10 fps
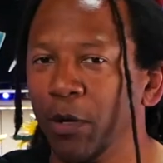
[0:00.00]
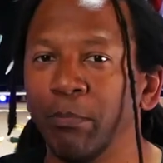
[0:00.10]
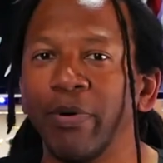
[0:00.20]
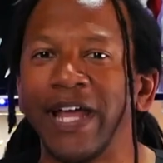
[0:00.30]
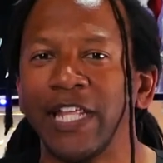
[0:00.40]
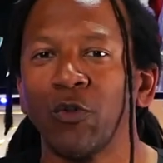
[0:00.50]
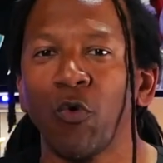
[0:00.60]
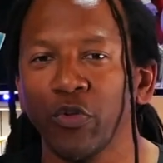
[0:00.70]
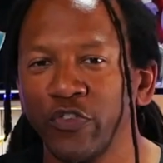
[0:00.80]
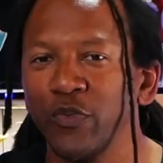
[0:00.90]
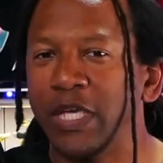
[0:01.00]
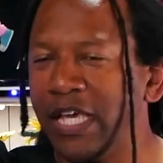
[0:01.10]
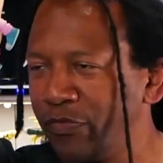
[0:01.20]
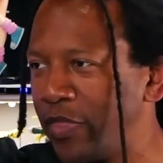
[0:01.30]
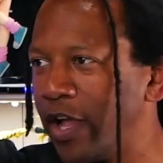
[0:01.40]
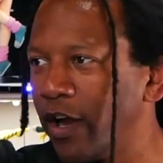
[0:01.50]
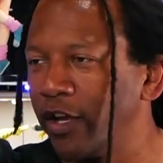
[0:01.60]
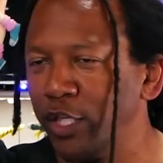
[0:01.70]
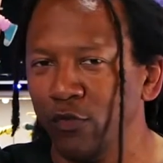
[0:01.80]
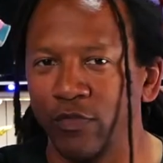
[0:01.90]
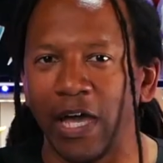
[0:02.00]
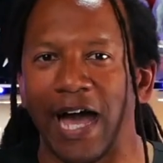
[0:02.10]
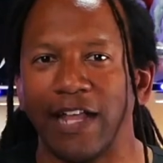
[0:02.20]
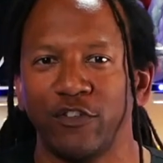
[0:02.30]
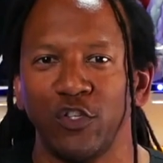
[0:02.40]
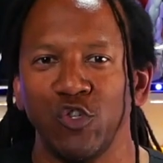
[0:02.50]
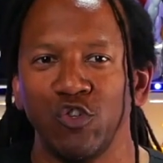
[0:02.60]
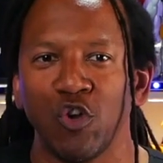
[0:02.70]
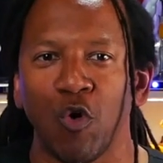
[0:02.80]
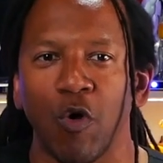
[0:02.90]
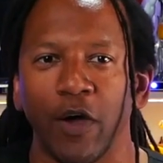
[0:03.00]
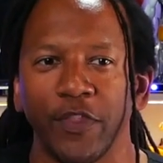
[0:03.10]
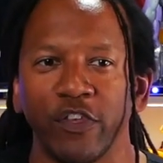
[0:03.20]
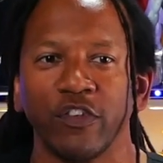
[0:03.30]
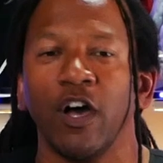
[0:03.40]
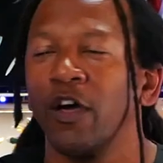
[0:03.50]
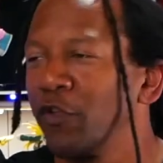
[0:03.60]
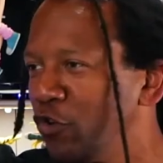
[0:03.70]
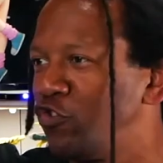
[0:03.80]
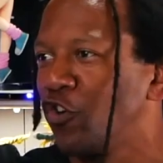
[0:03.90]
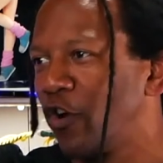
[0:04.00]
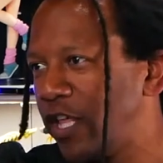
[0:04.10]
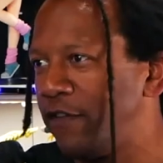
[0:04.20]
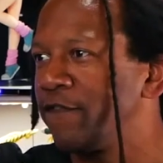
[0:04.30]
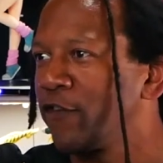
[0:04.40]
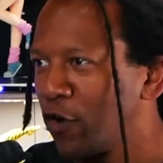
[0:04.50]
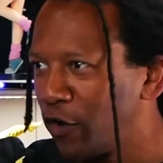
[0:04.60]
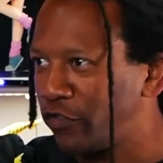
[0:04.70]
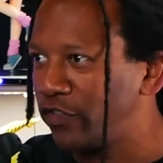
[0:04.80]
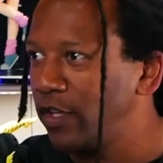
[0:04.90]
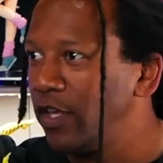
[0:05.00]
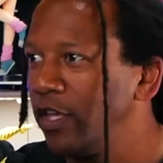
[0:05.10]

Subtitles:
But in order to get there, you've got to go on this other journey first.